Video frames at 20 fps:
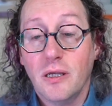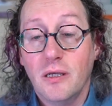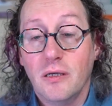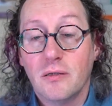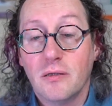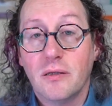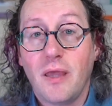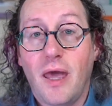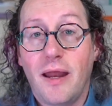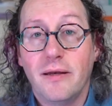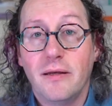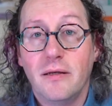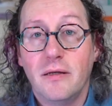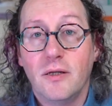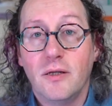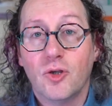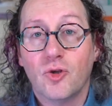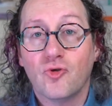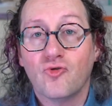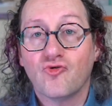is that it
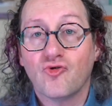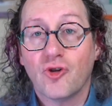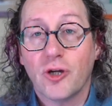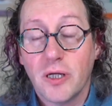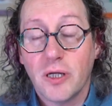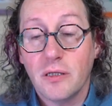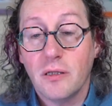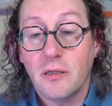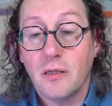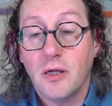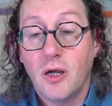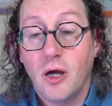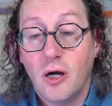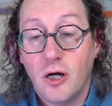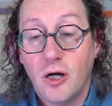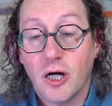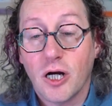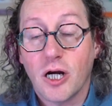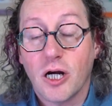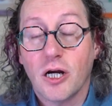is really
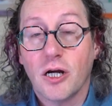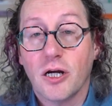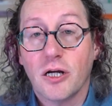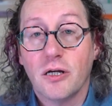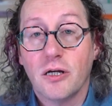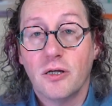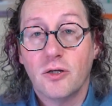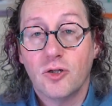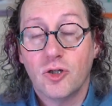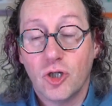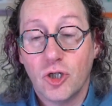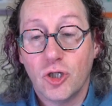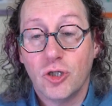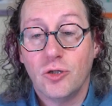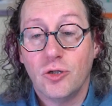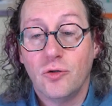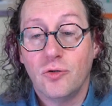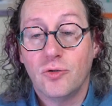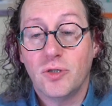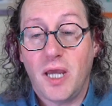hard
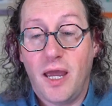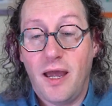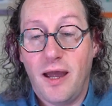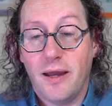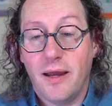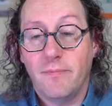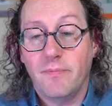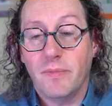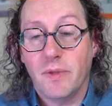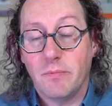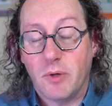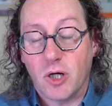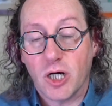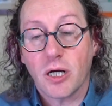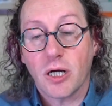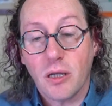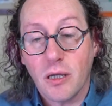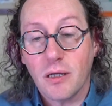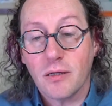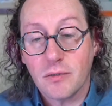to time the
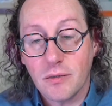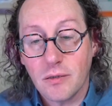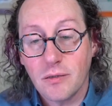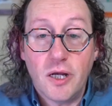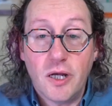market.